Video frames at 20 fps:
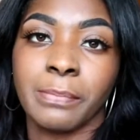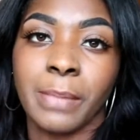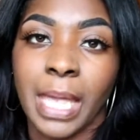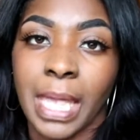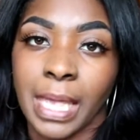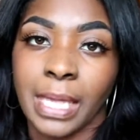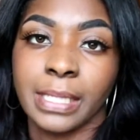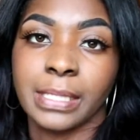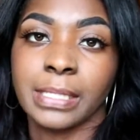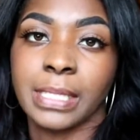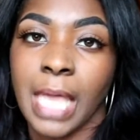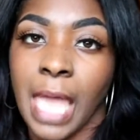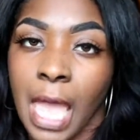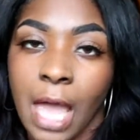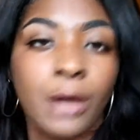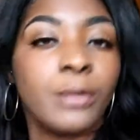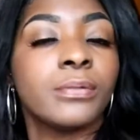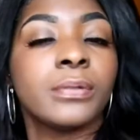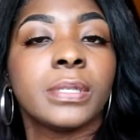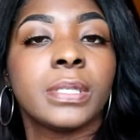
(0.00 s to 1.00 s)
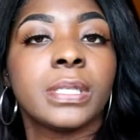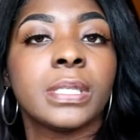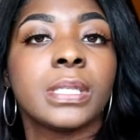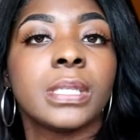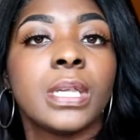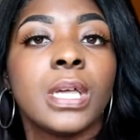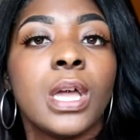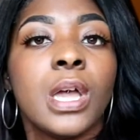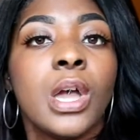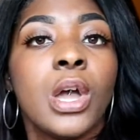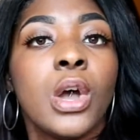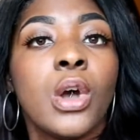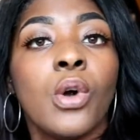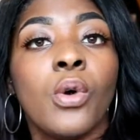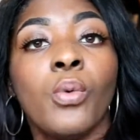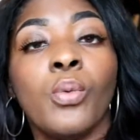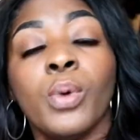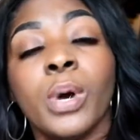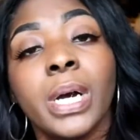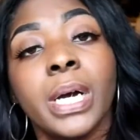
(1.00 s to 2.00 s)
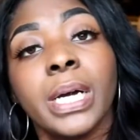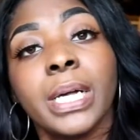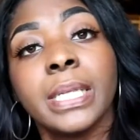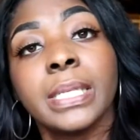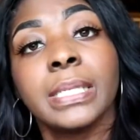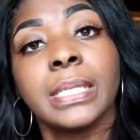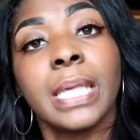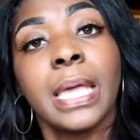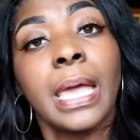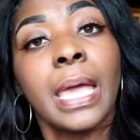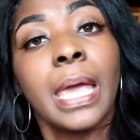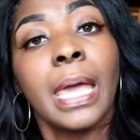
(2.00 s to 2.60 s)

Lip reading: man's house was